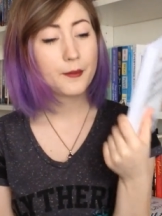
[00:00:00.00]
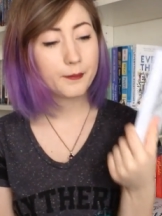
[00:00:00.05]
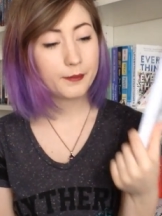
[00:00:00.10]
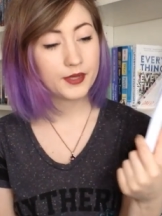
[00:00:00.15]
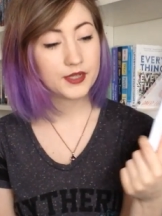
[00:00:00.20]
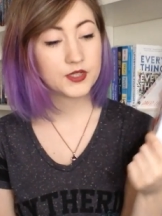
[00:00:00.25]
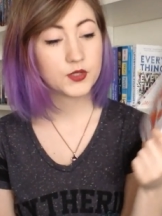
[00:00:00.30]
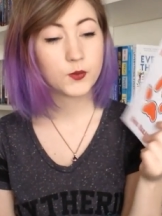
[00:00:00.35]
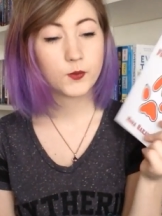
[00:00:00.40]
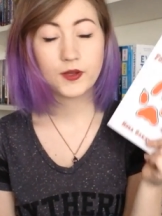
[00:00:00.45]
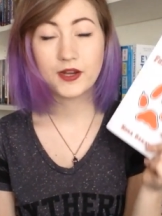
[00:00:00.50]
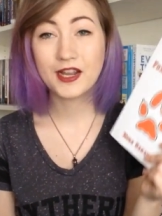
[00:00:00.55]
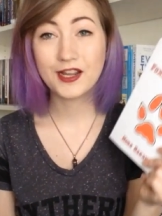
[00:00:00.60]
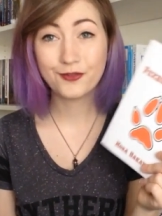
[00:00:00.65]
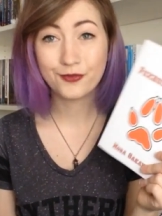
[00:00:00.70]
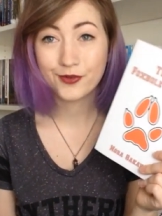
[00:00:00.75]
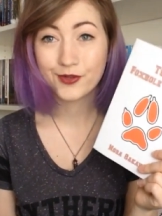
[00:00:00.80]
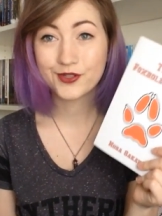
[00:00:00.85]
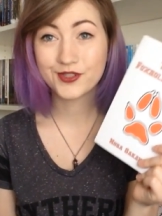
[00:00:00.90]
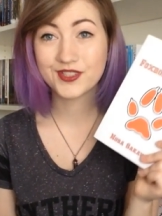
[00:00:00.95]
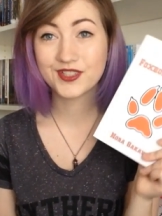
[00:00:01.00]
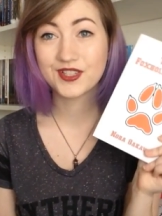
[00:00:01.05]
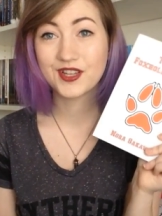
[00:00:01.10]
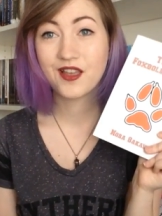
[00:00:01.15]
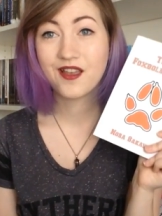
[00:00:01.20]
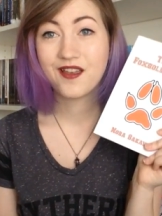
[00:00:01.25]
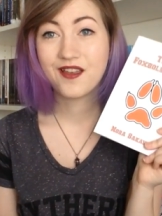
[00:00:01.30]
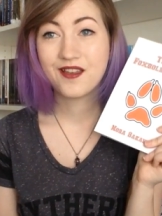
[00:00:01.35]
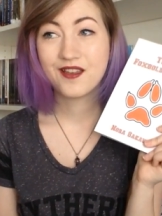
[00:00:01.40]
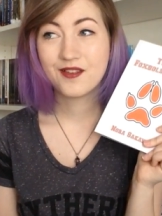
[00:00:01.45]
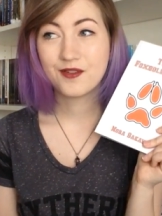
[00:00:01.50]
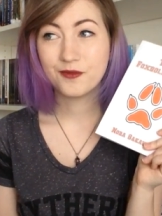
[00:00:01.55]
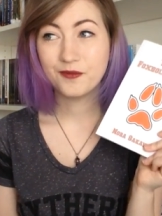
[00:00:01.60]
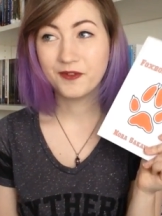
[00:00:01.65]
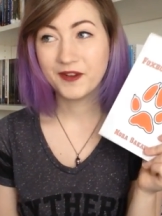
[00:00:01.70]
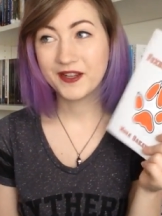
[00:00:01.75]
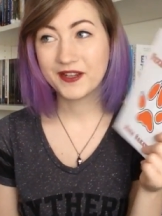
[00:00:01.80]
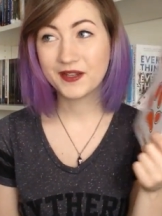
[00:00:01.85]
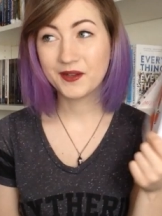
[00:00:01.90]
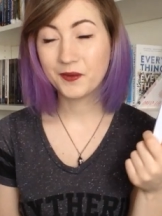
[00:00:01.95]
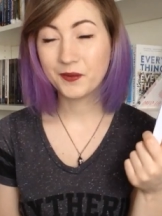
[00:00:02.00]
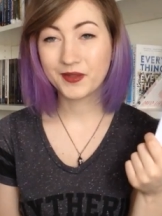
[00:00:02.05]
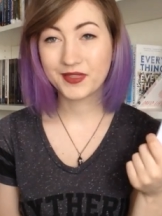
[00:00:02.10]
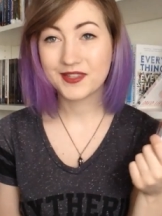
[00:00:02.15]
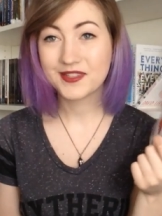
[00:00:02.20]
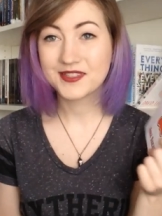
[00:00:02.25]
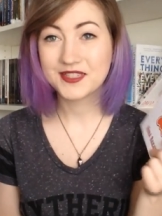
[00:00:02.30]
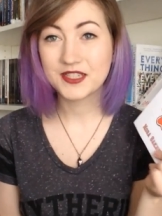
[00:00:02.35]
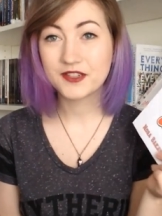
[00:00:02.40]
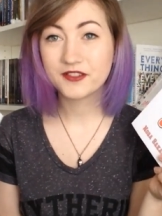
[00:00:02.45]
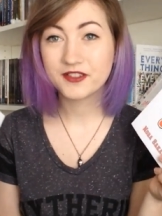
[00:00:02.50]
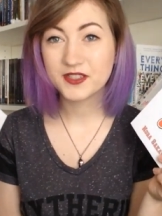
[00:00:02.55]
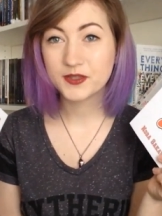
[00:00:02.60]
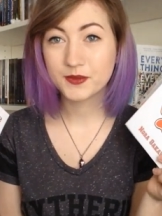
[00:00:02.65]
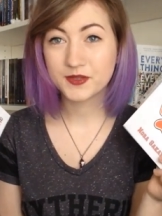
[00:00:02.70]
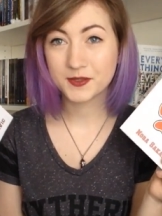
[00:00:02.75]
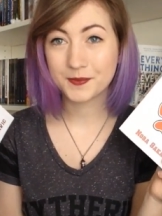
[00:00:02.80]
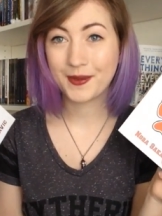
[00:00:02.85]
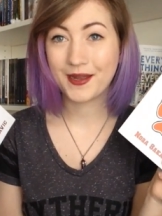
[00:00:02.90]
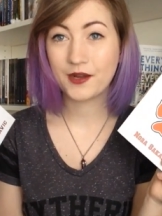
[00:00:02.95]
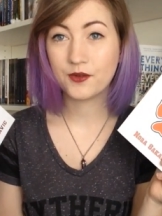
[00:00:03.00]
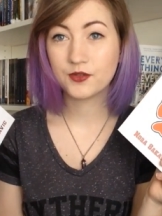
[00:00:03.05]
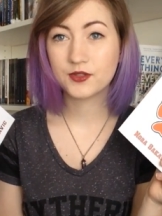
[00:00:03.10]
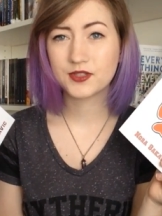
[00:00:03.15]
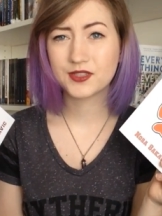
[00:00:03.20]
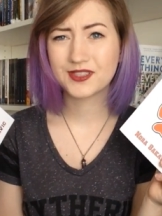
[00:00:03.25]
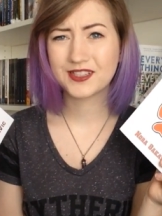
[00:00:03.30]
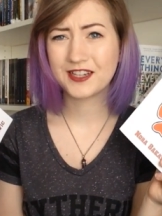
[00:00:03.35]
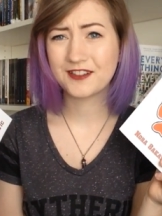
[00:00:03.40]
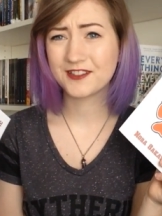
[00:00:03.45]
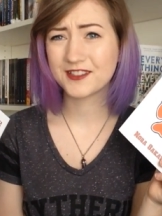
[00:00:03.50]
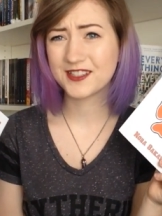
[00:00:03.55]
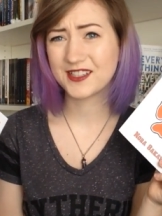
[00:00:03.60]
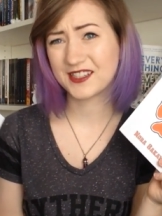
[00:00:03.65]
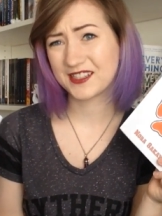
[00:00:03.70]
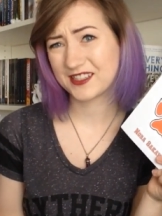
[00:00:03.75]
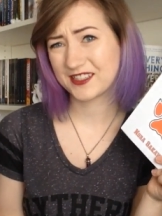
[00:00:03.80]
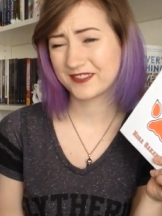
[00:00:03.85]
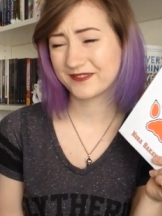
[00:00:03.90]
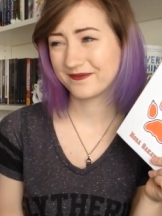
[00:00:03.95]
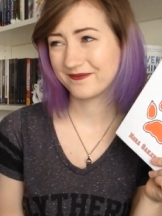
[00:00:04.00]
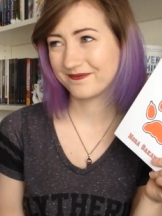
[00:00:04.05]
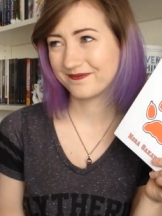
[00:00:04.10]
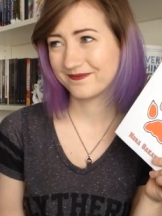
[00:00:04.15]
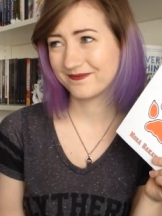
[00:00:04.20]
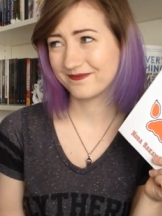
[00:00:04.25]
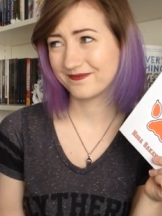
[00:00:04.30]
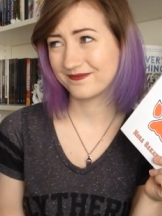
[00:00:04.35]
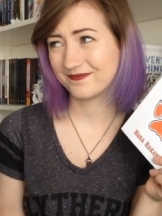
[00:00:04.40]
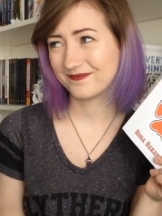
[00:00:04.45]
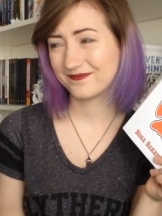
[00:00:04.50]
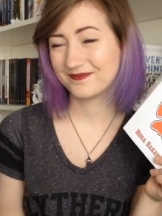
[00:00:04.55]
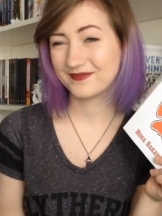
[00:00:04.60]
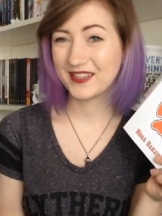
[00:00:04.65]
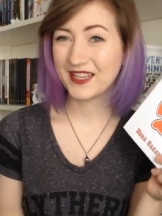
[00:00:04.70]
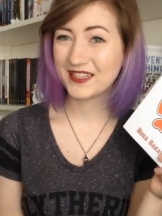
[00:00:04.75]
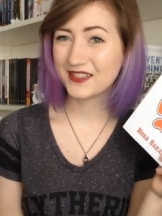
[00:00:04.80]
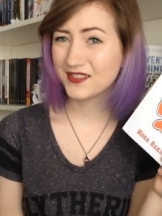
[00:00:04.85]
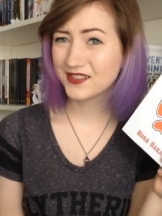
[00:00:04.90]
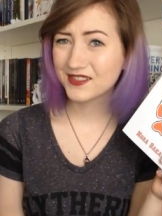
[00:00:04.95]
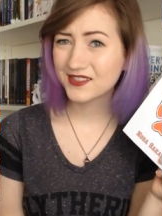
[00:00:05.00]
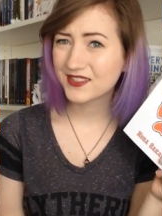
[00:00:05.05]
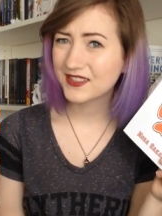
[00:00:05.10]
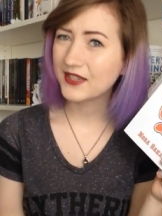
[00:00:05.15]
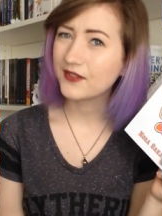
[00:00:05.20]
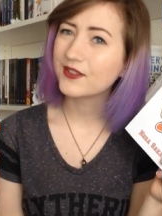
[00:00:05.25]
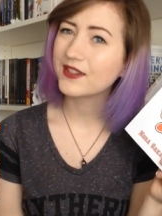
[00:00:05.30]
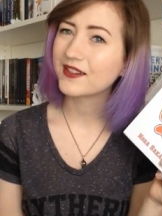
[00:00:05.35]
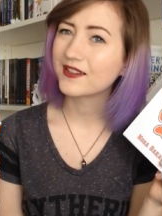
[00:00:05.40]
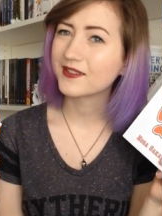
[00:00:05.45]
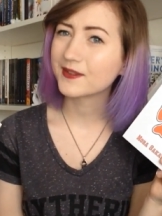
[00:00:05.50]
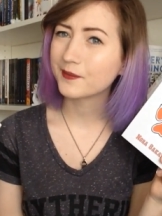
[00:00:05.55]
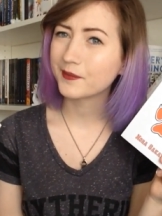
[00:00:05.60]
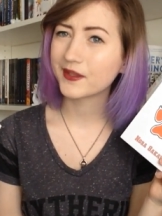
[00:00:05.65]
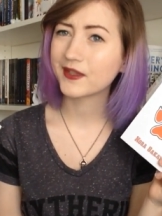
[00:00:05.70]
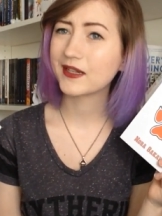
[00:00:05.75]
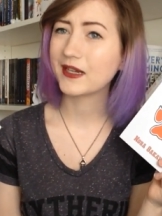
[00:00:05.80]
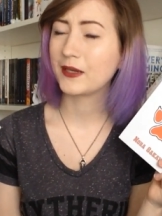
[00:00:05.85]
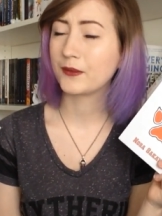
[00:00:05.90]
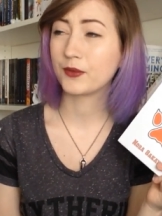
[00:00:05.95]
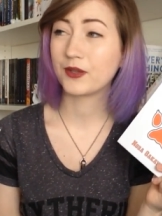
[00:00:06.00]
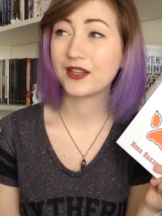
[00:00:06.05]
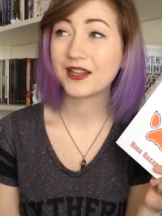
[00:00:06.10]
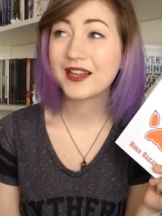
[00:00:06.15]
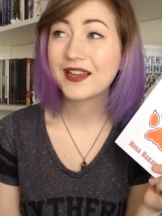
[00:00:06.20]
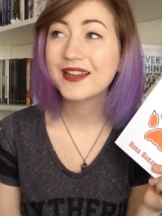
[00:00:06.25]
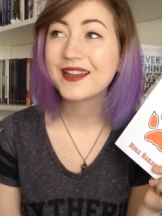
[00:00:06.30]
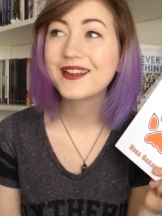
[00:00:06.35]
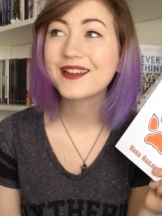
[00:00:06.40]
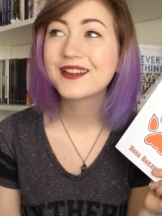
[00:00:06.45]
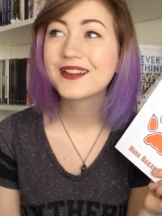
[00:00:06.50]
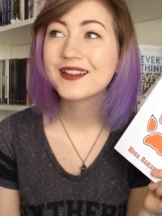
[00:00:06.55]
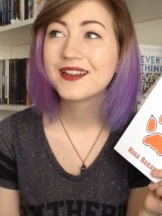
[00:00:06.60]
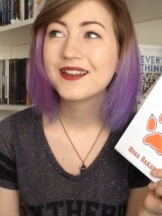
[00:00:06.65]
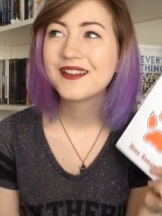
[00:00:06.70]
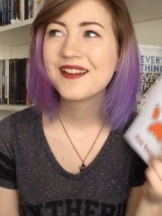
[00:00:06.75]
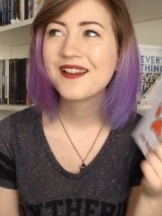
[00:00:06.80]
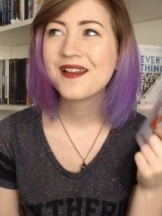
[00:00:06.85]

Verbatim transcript: But when I first read what the series was about, I was like, mm, that doesn't sound like something I would like.